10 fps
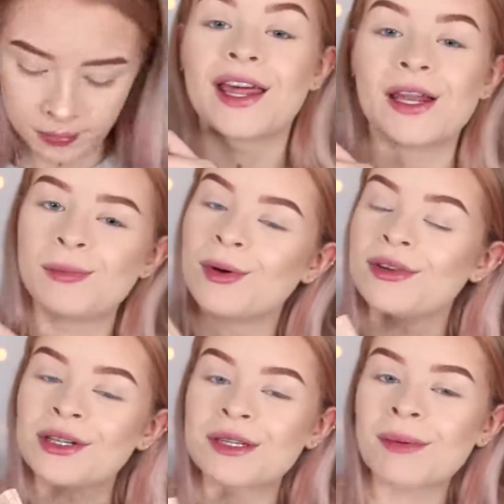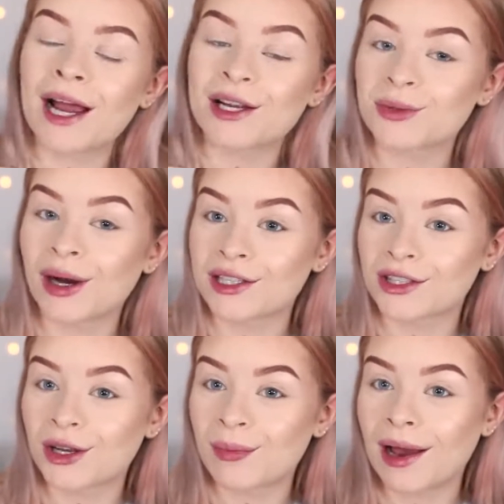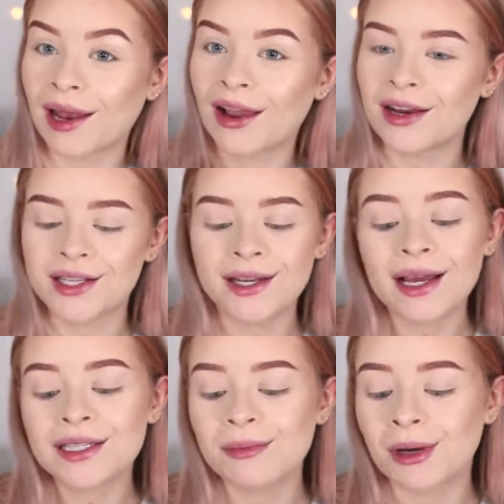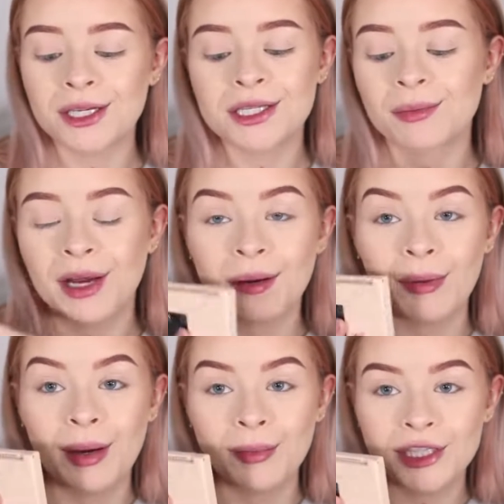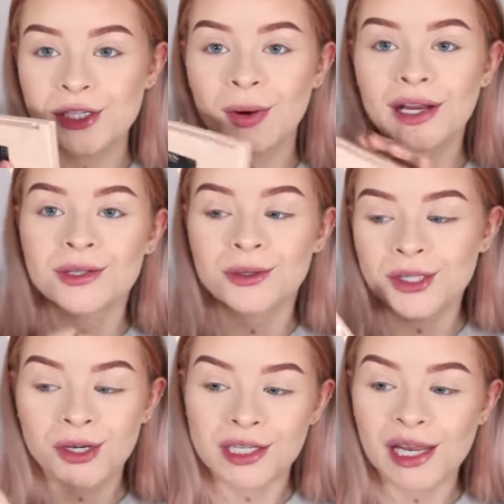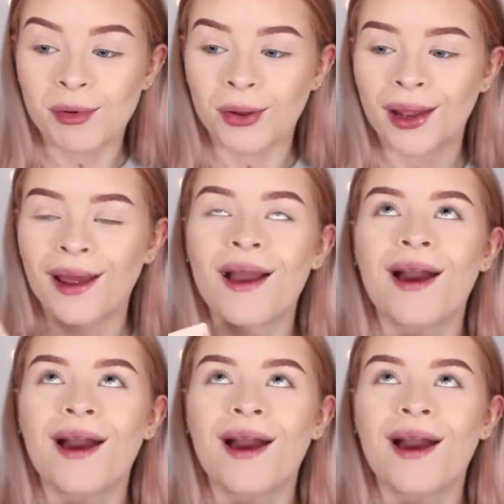Then moving on to my actual eyeshadow palette, I did actually manage to break mine, which is why it's got duct tape on it.